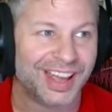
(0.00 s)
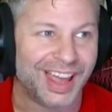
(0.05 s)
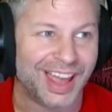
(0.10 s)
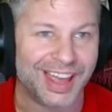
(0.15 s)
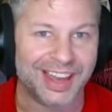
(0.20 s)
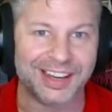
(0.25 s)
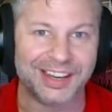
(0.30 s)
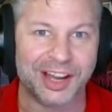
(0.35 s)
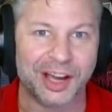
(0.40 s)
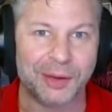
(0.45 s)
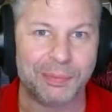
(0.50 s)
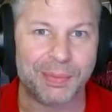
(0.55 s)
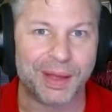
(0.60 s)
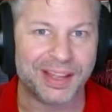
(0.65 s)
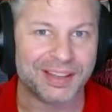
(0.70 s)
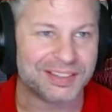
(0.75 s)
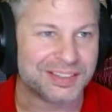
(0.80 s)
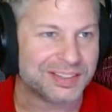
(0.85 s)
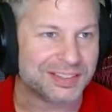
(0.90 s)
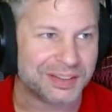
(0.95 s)
end up
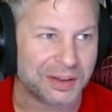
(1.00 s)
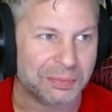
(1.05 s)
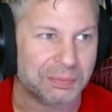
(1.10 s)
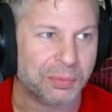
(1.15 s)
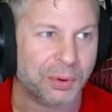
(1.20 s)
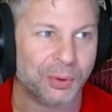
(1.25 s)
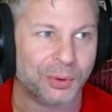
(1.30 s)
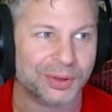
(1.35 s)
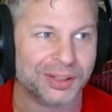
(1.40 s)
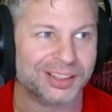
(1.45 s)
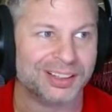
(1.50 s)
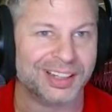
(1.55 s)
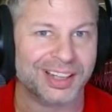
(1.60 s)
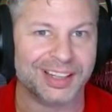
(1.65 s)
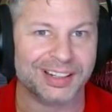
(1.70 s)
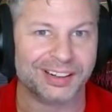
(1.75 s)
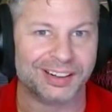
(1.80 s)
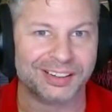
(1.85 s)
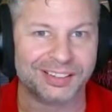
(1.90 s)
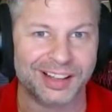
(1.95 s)
at some point
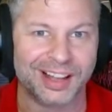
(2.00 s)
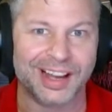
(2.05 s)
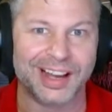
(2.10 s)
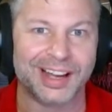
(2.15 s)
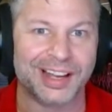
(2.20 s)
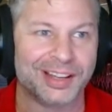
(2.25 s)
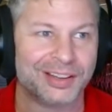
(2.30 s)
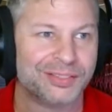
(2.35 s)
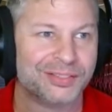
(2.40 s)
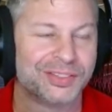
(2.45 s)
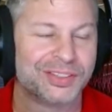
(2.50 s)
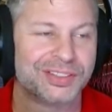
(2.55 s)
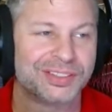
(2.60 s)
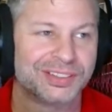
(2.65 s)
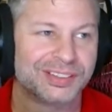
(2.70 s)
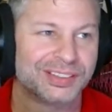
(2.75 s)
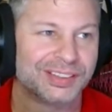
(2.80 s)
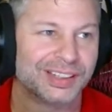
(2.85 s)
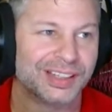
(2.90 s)
in our lives,